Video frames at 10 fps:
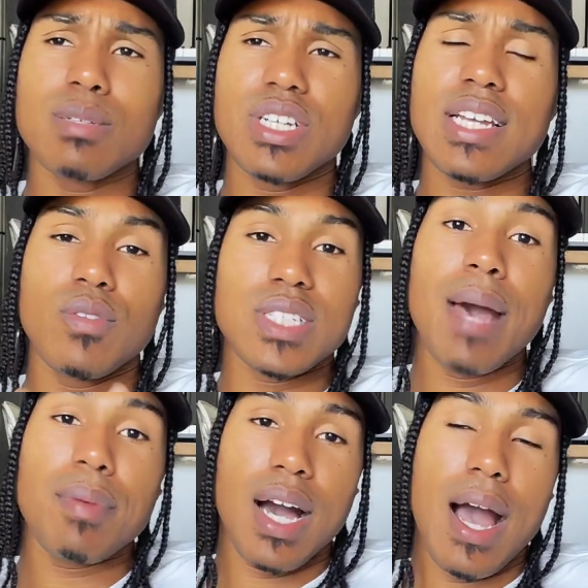
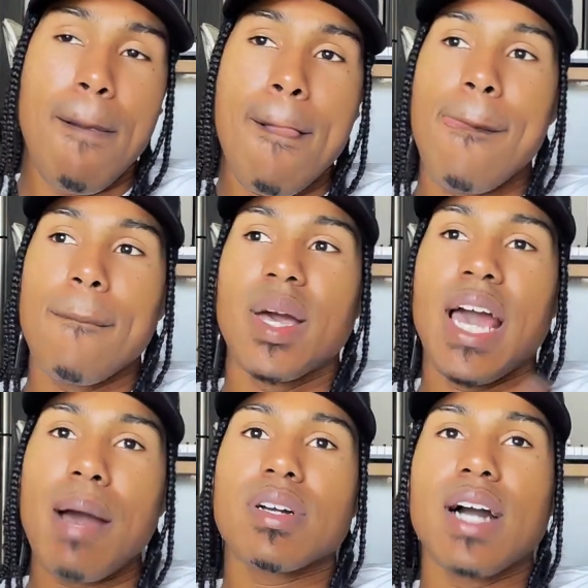his next objective was
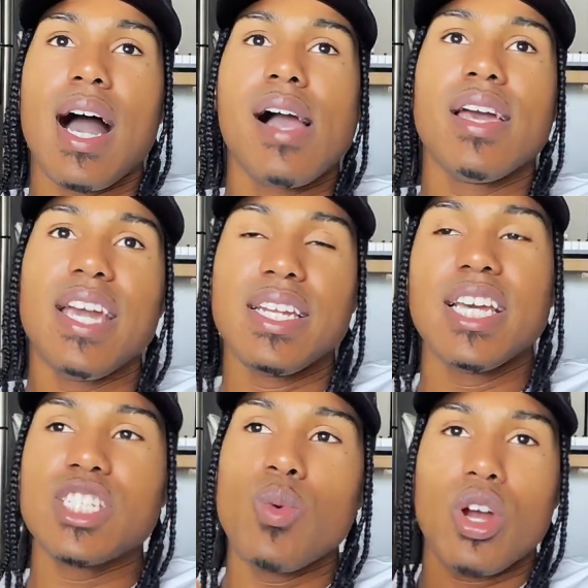Epcot.
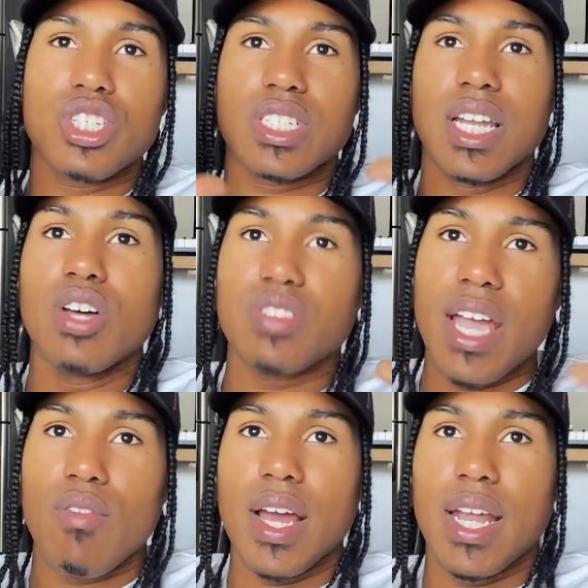Epcot in
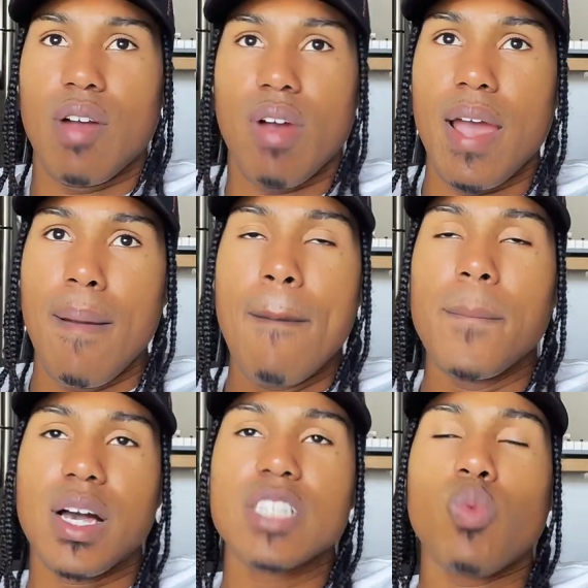Disney World is just a little thing
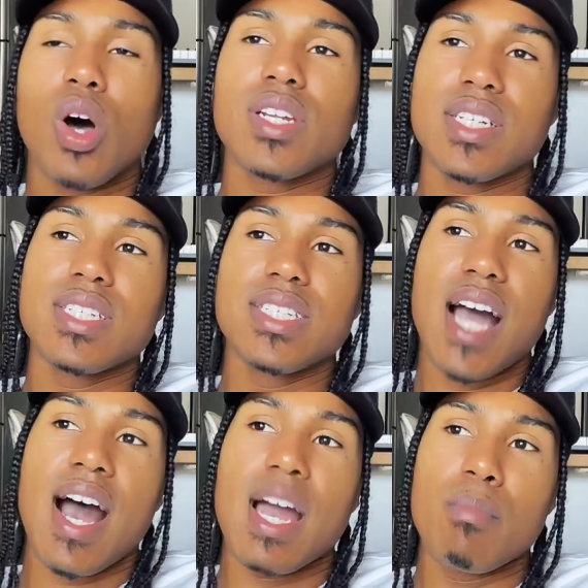right now, right?
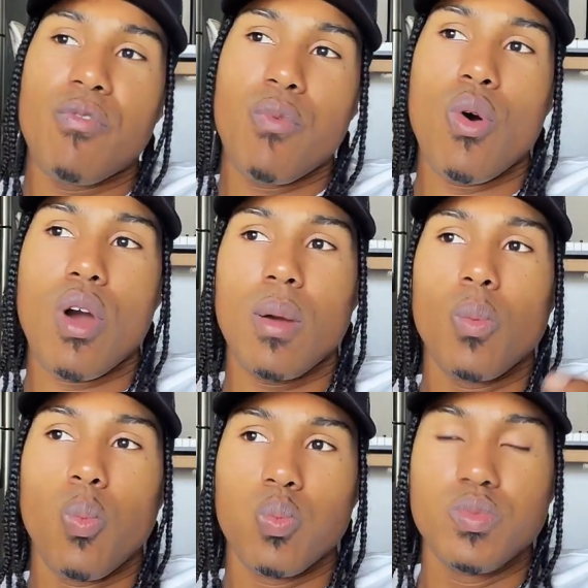Because Walt Disney
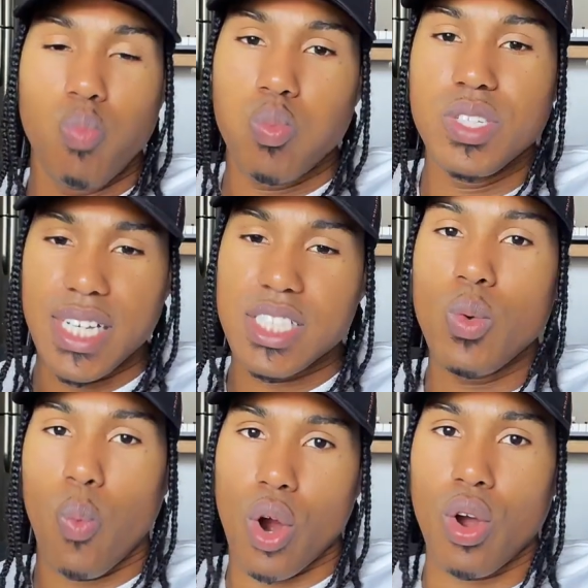died before
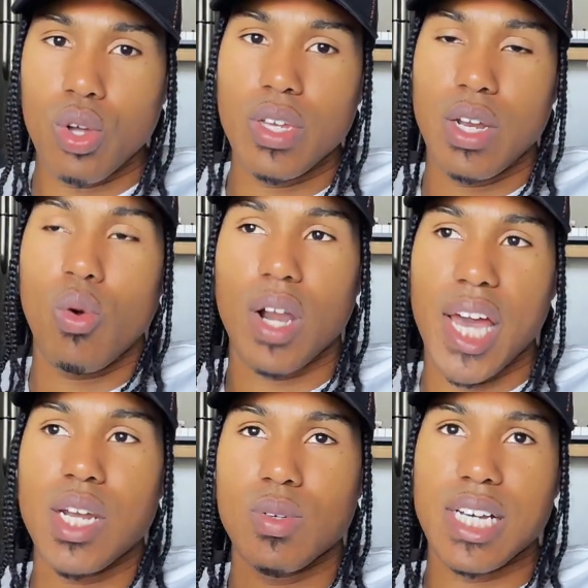Disney
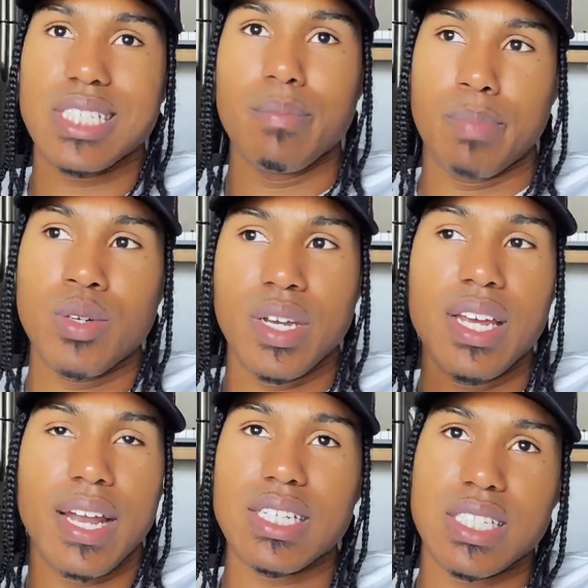World in
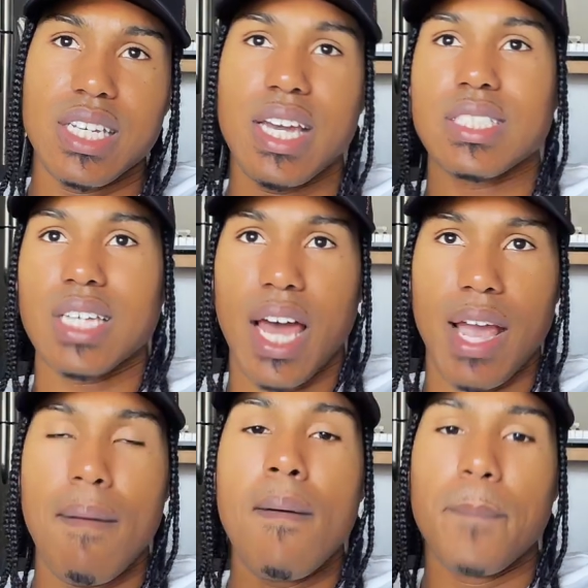Orlando was actually built, he didn't
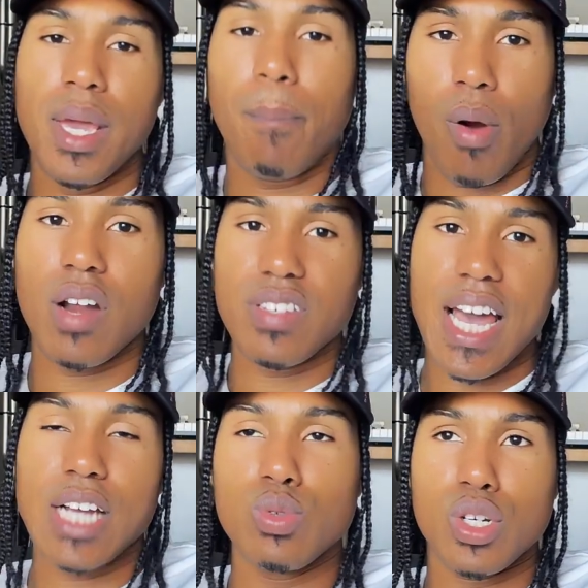actually get to like
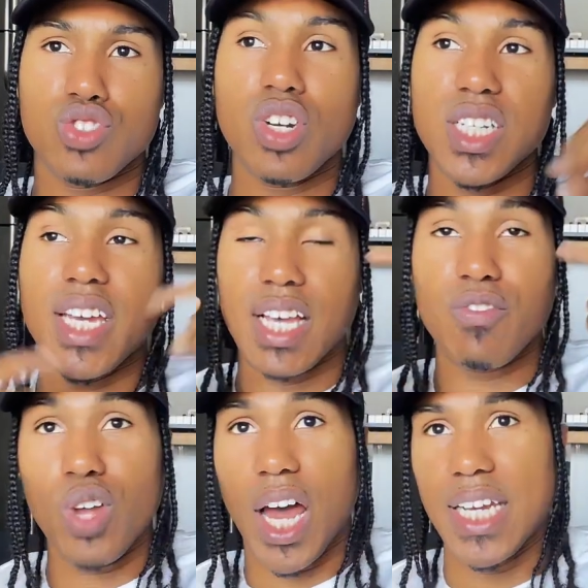be a part of the
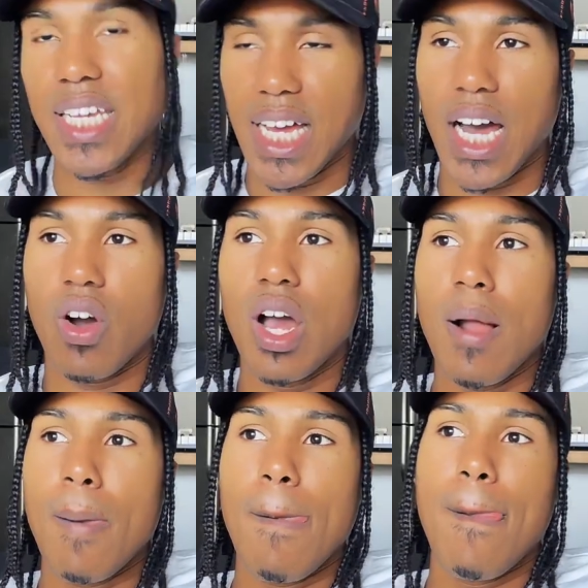actual construction to get his
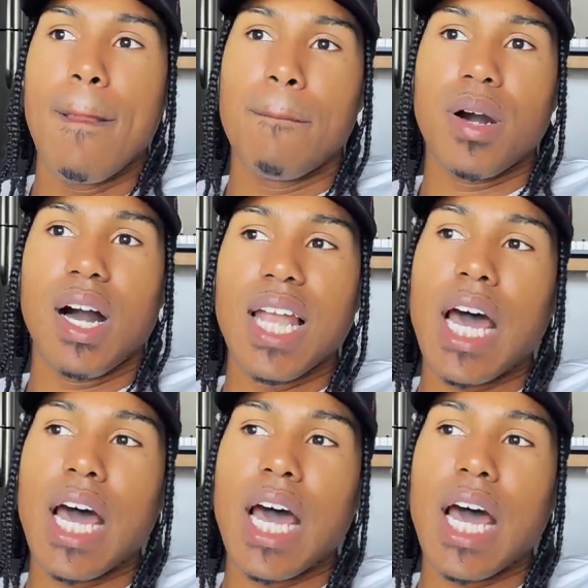full idea out.